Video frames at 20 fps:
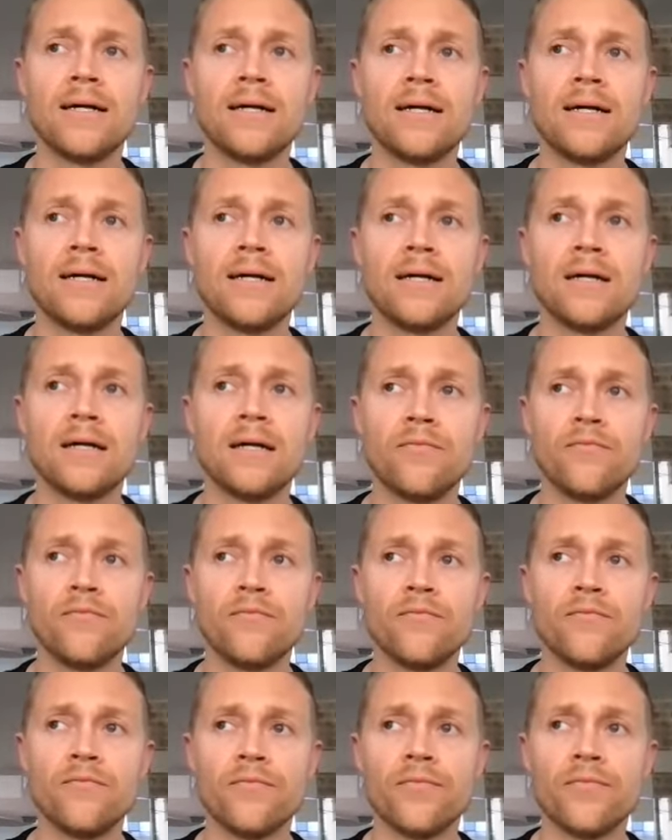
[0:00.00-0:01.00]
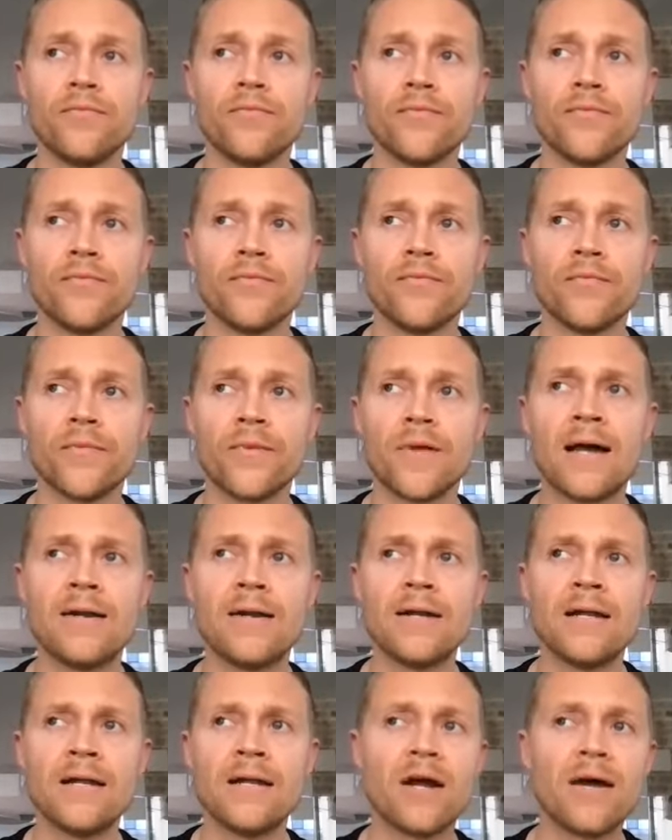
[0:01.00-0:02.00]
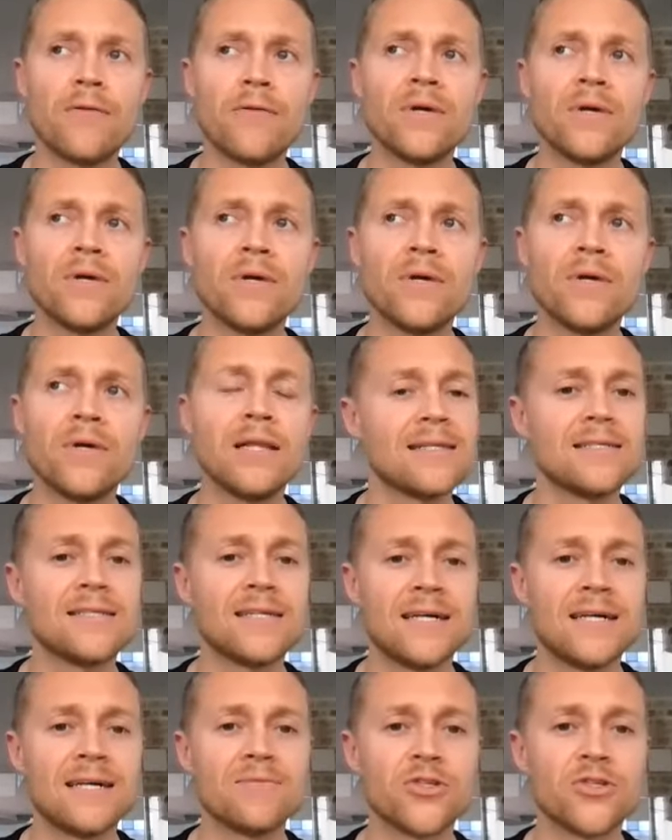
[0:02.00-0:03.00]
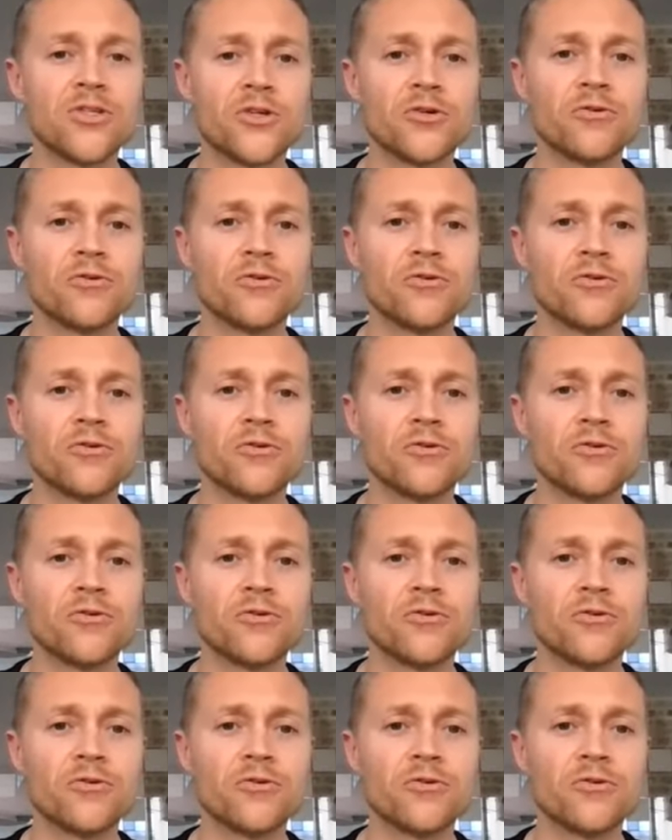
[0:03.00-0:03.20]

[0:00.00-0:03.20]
um, I never had really had the time